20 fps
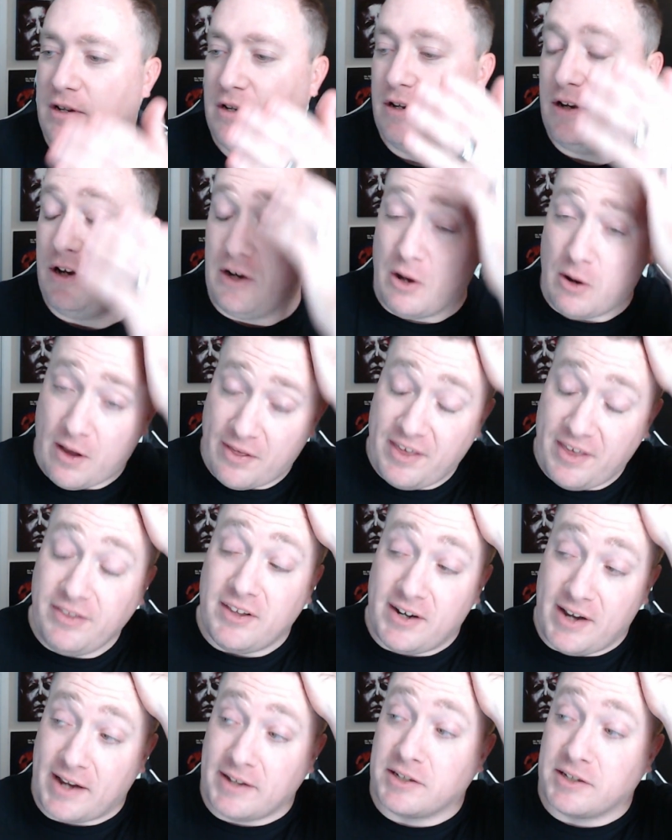I think
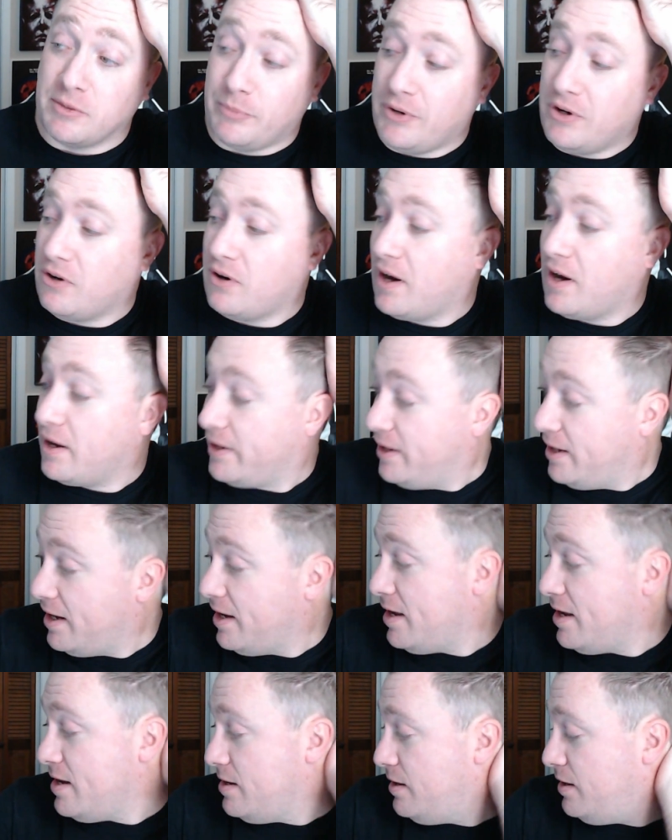the next computer I
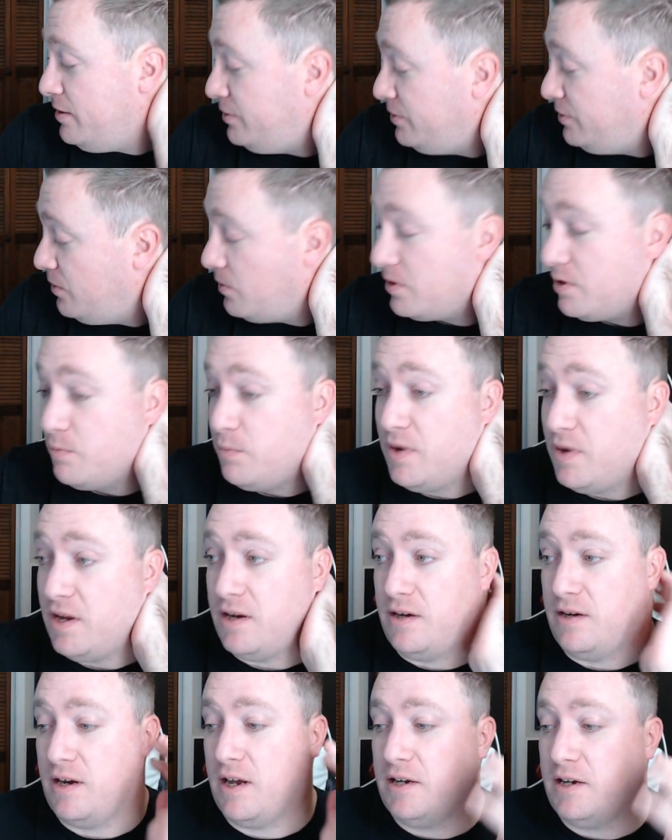get is going to
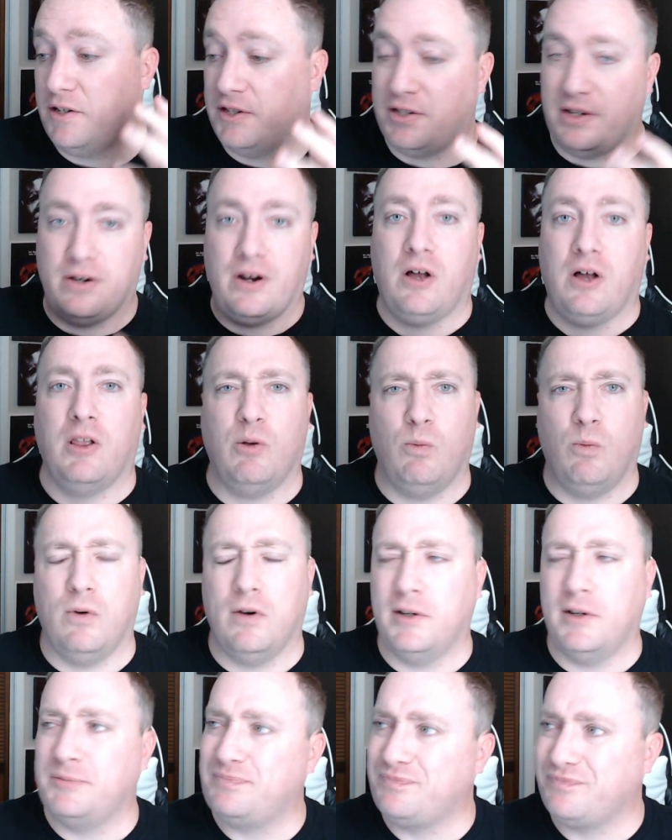be not just an
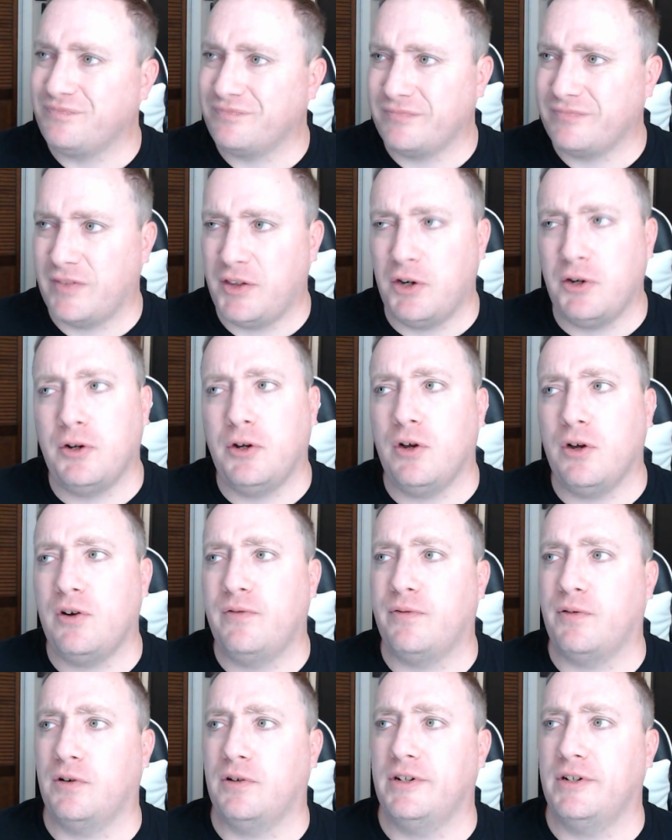all-in-one. They're good
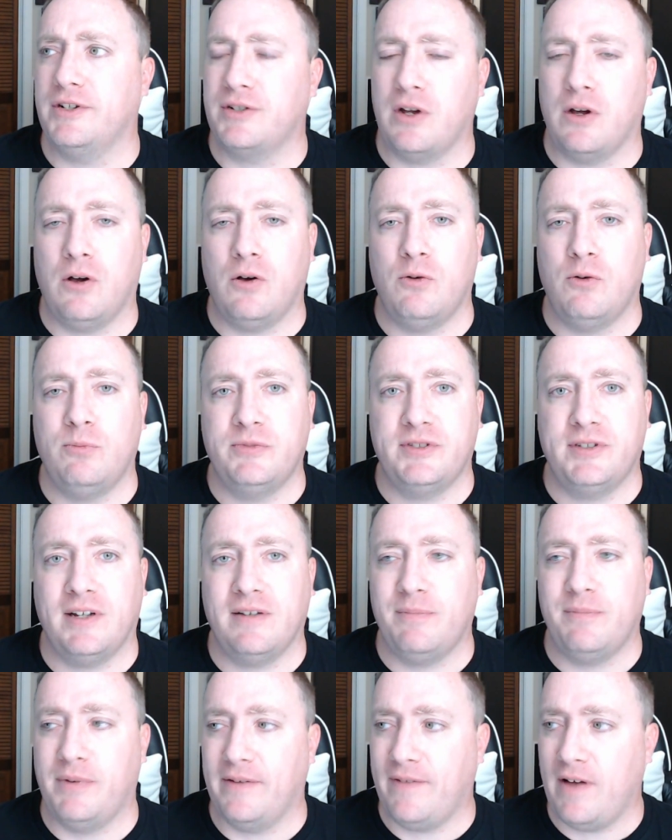for just home
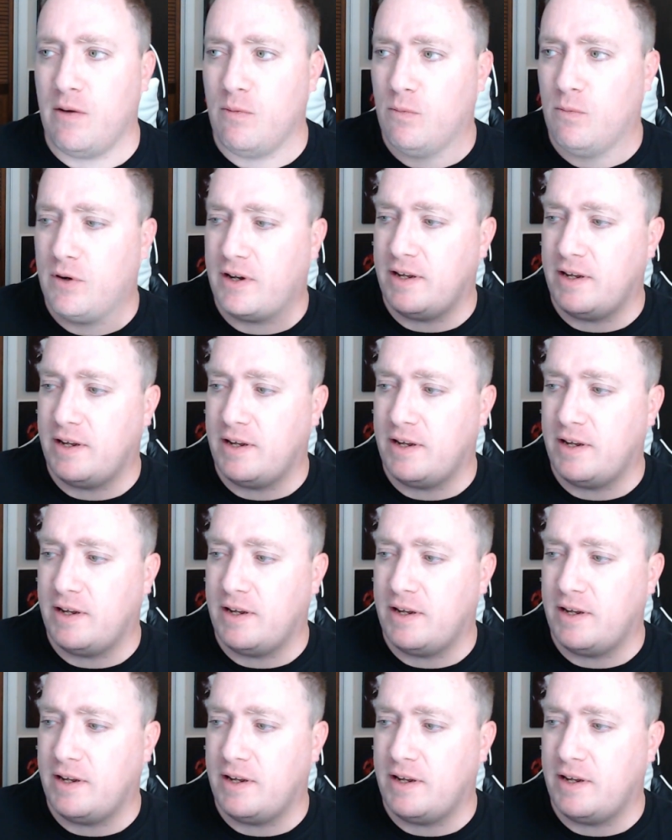stuff, but if I want a